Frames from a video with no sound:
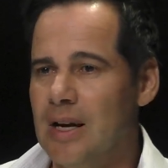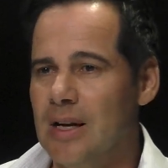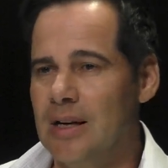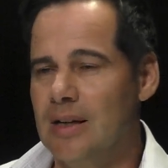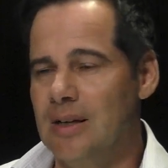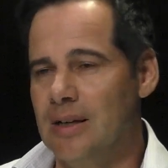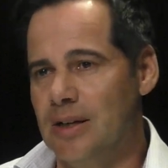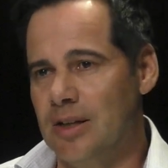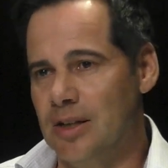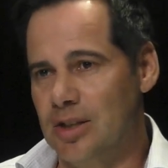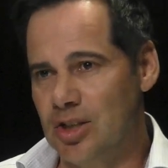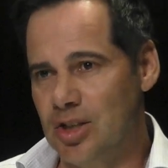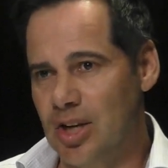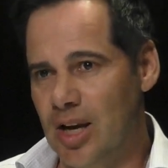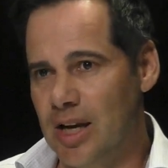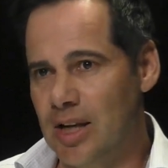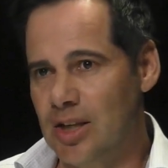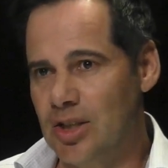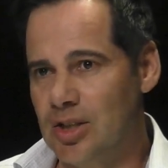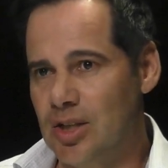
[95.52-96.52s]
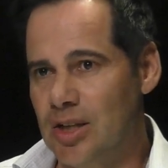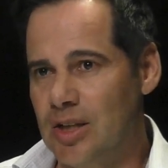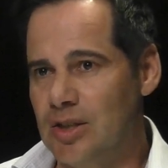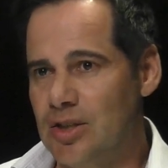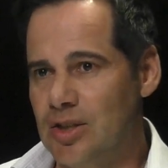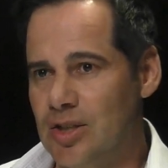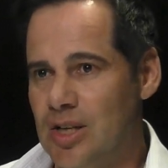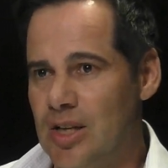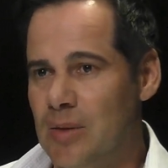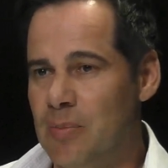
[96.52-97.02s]
a change in
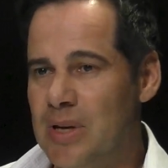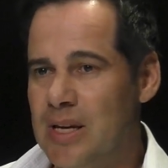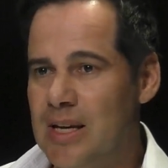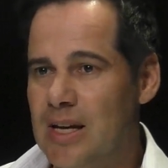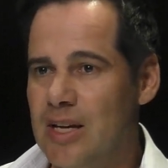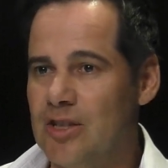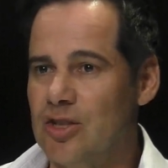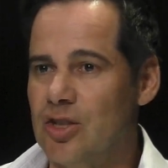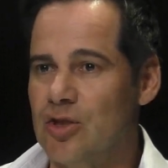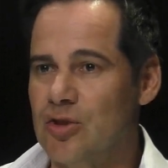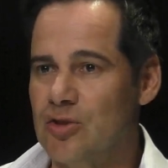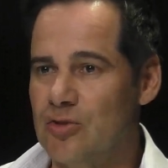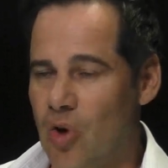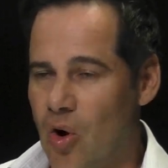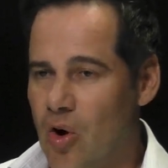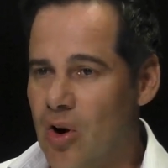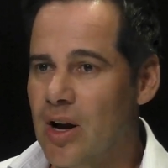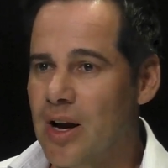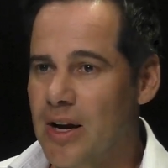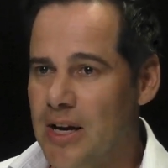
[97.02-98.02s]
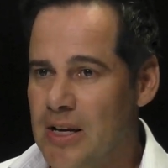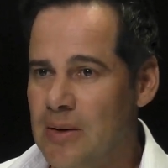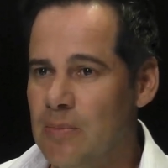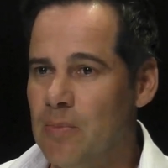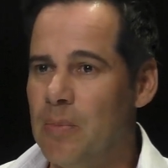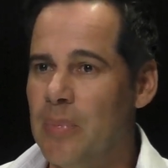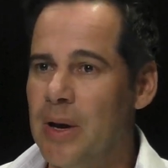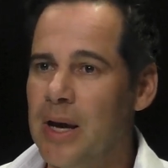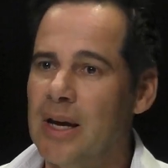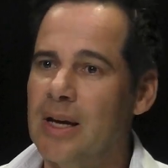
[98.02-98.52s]
GDP has a stronger
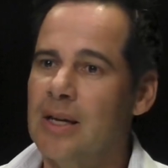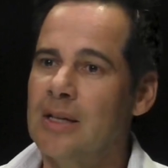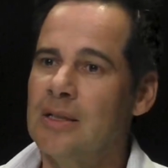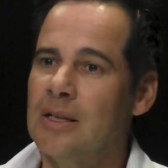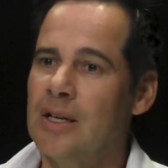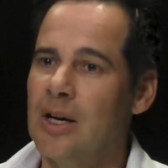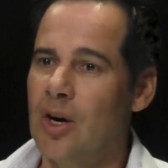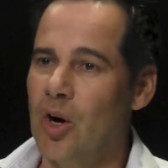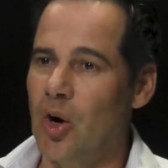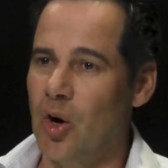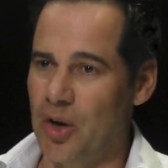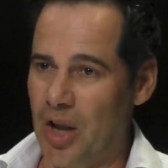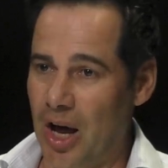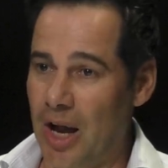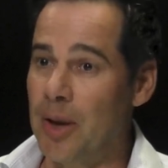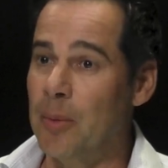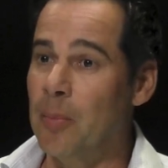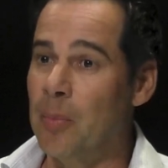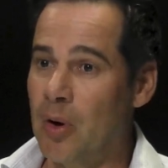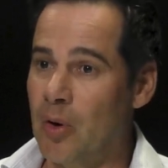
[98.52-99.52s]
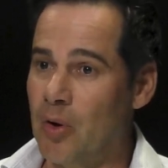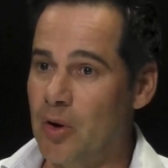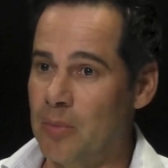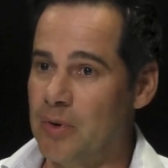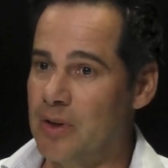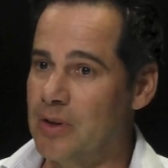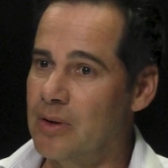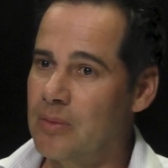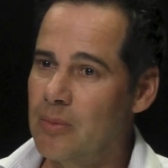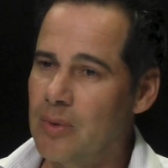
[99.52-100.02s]
impact on
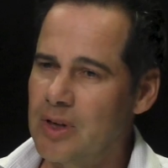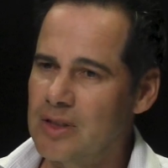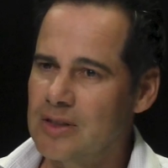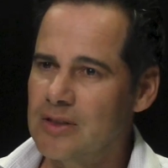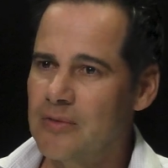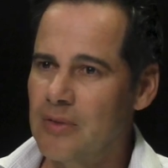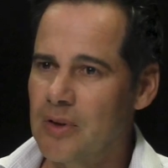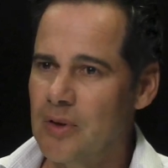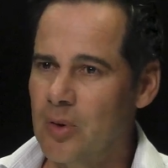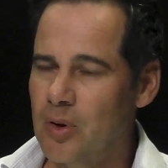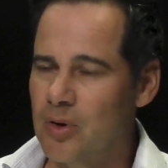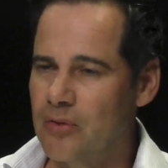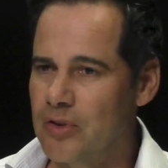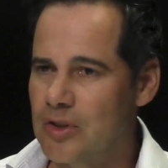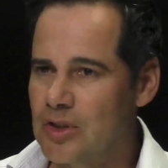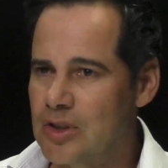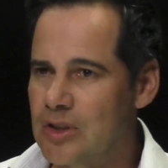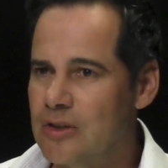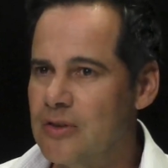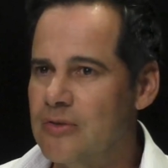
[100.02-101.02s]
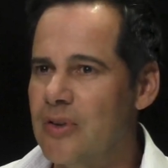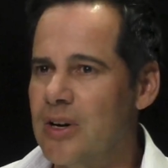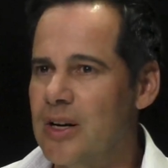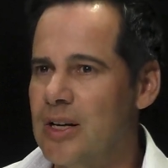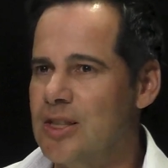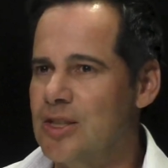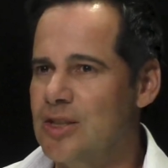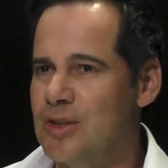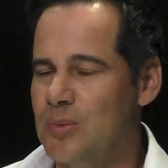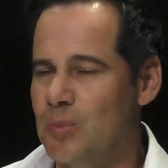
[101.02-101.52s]
unemployment. Whereas if the coefficient is
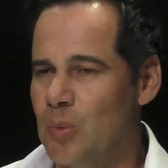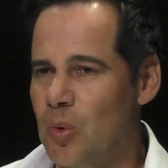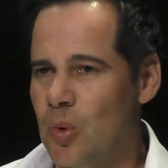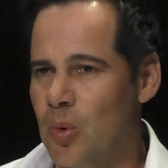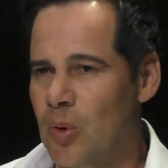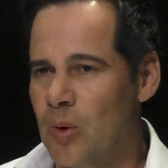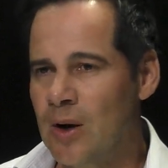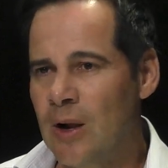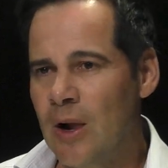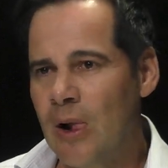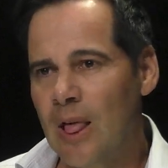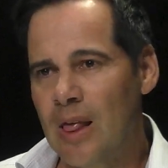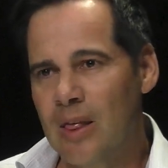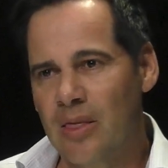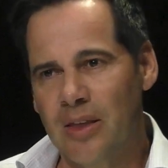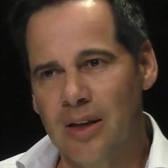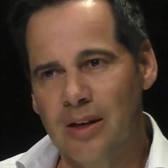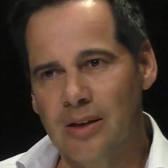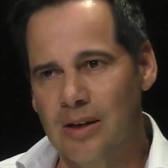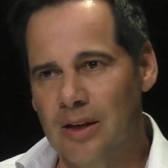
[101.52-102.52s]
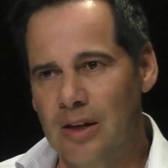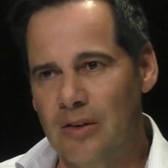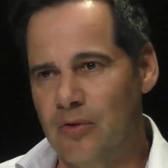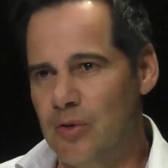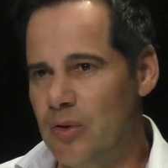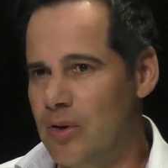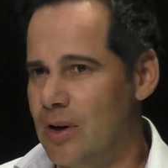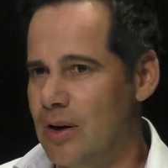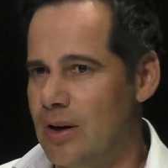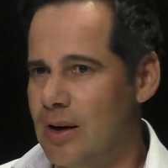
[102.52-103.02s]
fairly small, then if
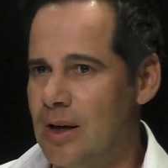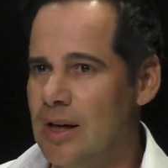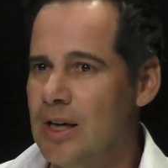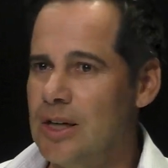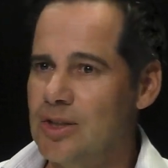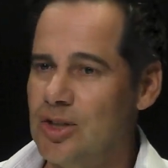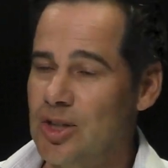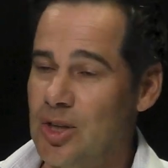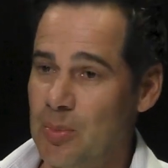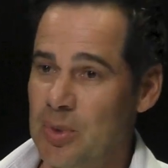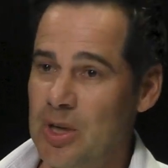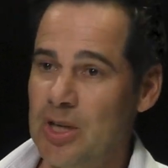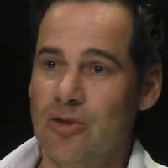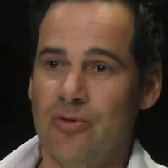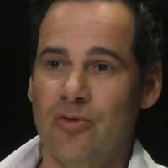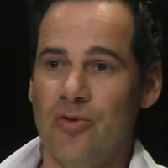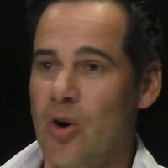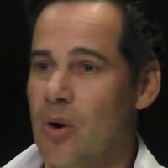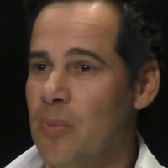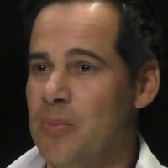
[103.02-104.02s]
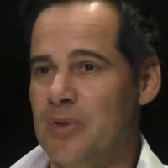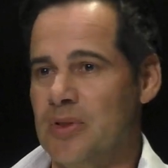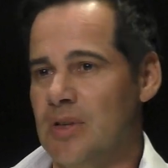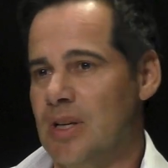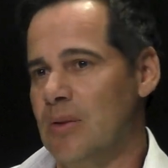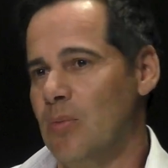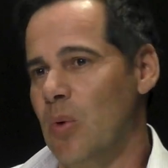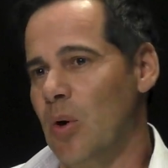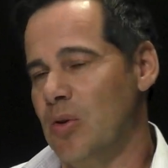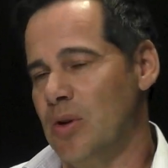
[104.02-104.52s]
your GDP drops,
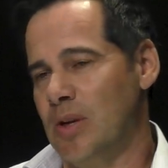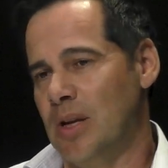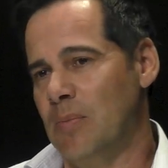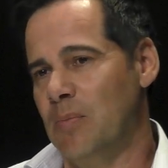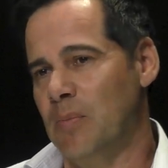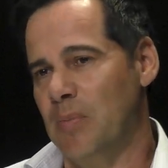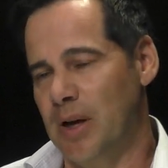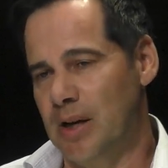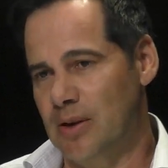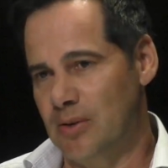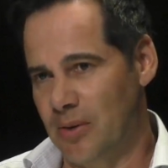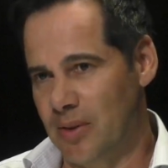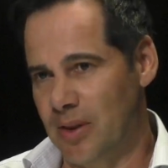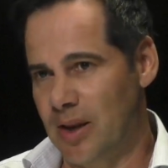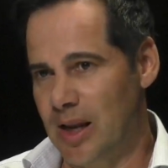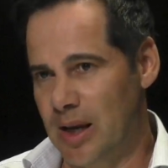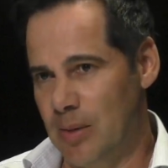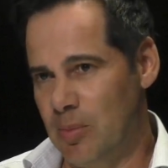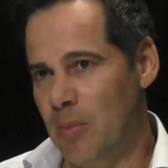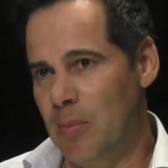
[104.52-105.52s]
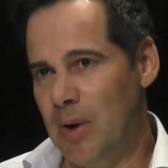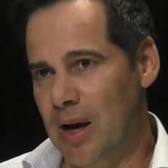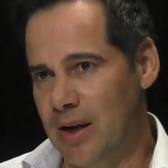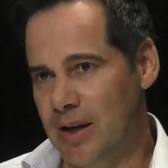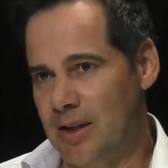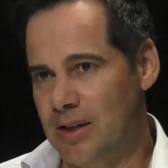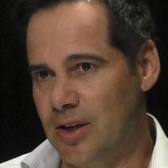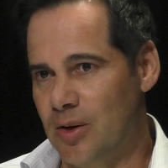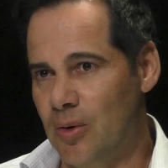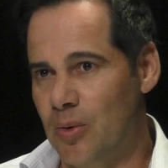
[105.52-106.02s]
it won't impact on the labor
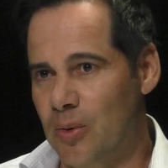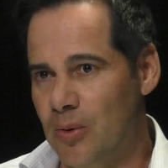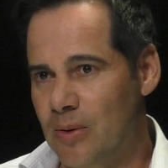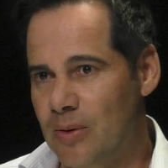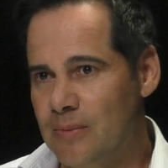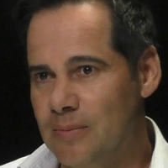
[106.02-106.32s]
market at all.